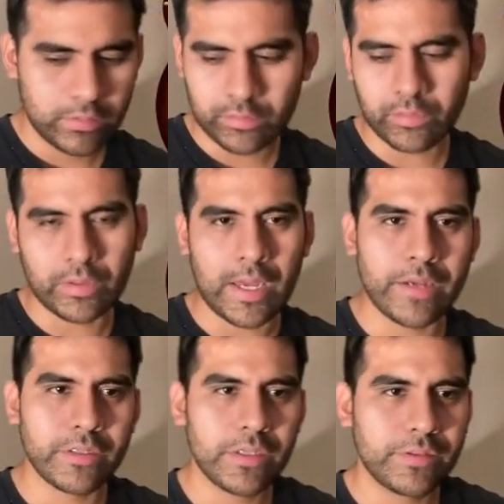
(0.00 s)
Dude, are
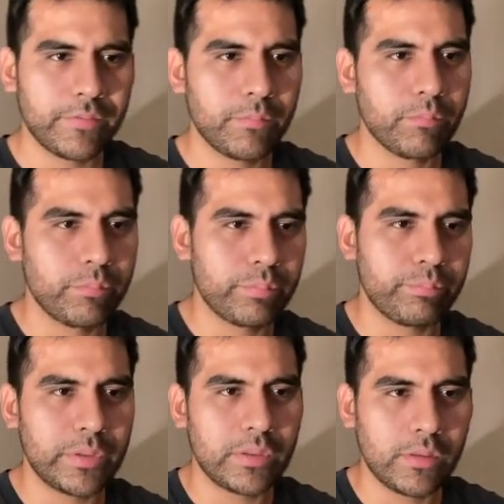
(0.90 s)
you guys even
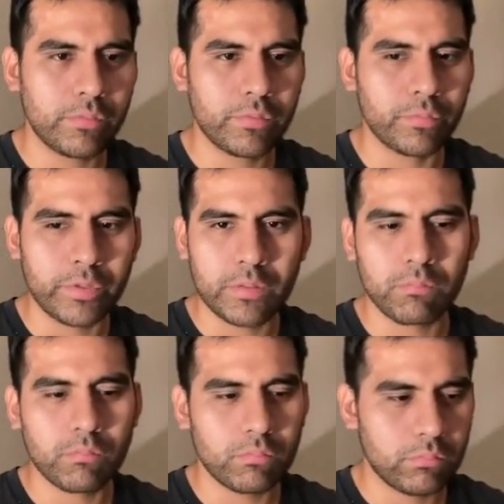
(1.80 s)
being able to read?
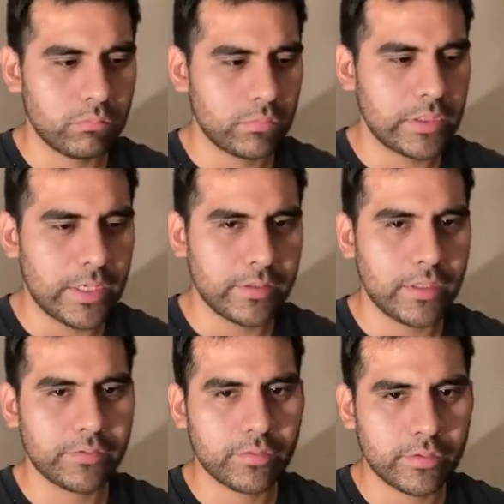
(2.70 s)
Yeah, you
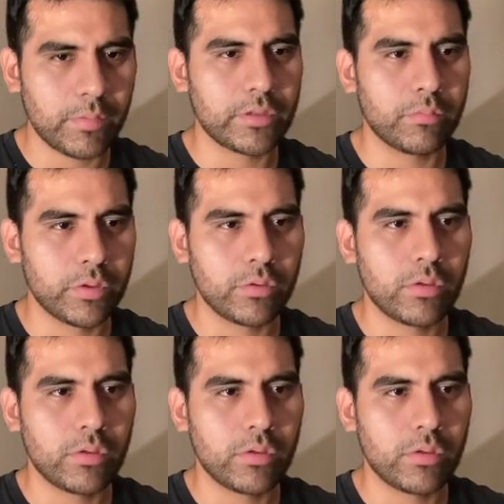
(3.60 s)
guys could see my terminal.